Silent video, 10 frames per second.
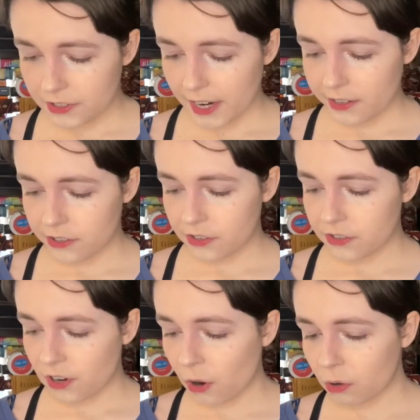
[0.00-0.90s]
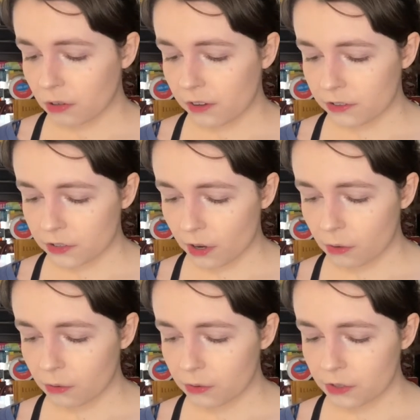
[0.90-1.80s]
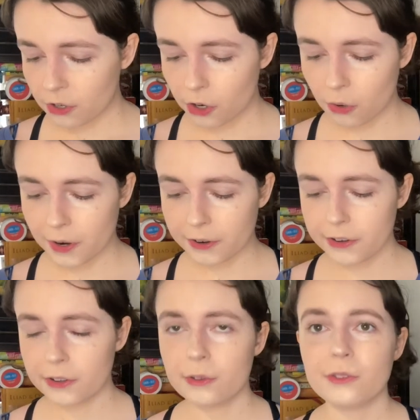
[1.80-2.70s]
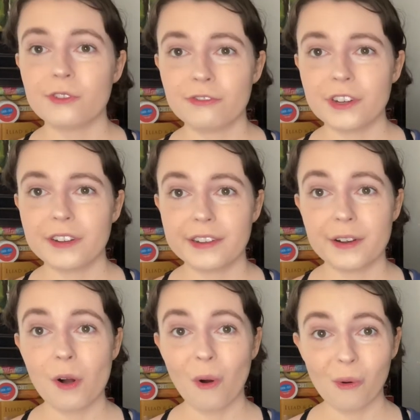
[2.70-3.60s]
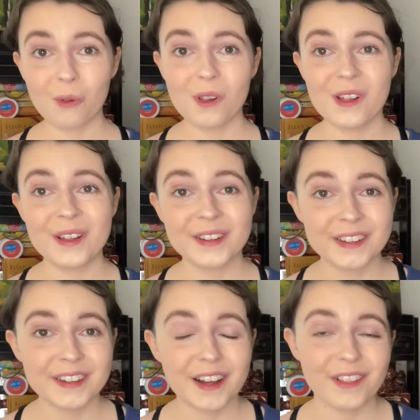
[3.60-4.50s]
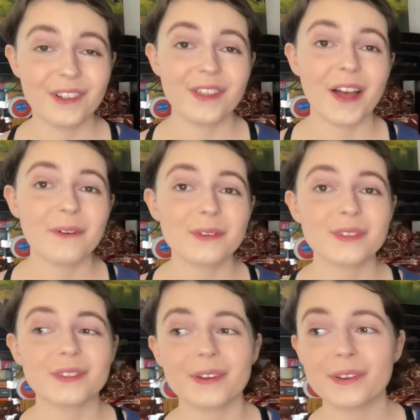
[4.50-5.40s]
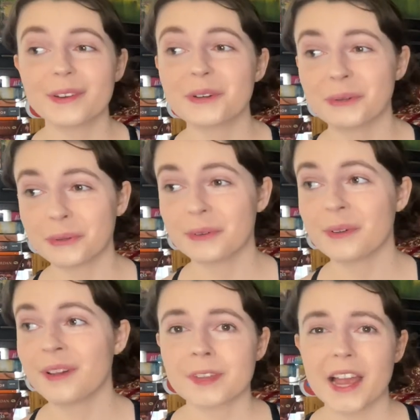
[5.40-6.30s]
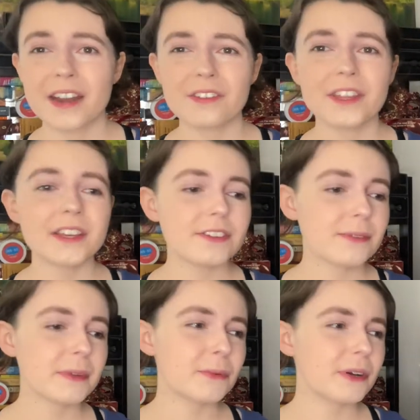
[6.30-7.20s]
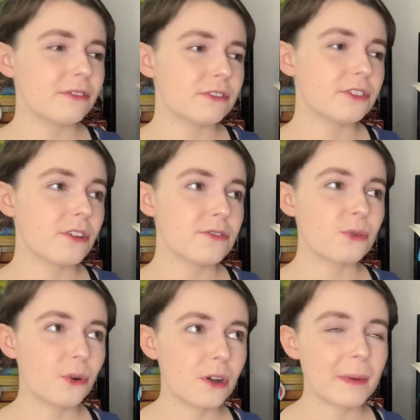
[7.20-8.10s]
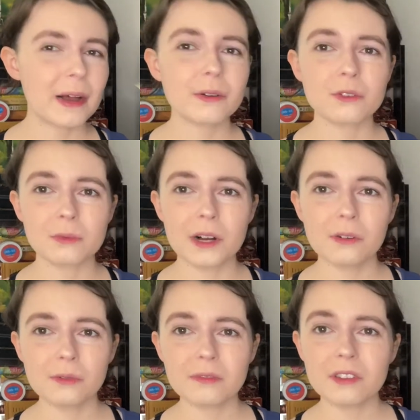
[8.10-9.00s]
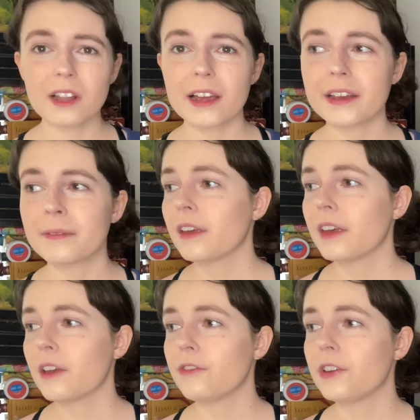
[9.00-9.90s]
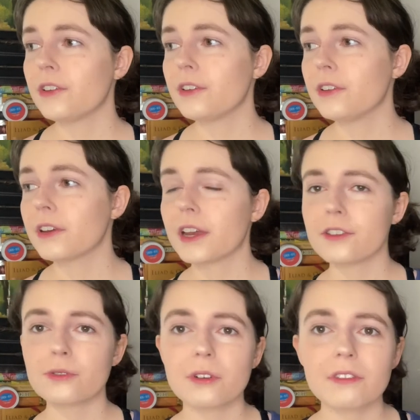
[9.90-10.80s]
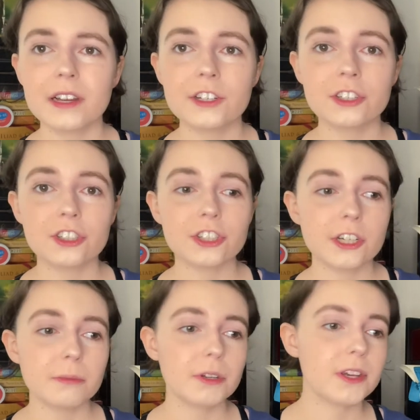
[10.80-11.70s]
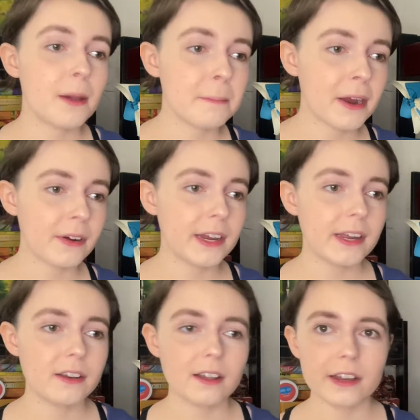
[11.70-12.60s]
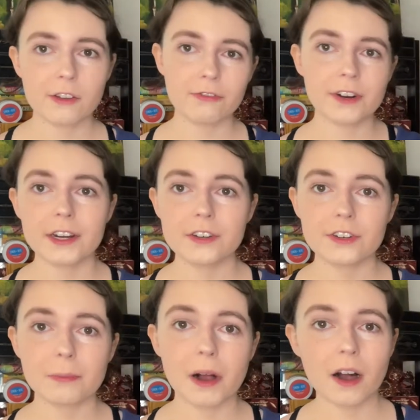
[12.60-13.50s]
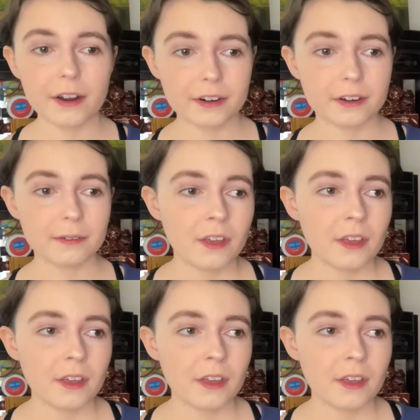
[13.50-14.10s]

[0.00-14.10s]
takes its toll on souls who are not used to feeling whole. I thought that was so cool. And I think it's something we often don't talk about as well. Like if you get into a relationship, you get married, like you find your partner,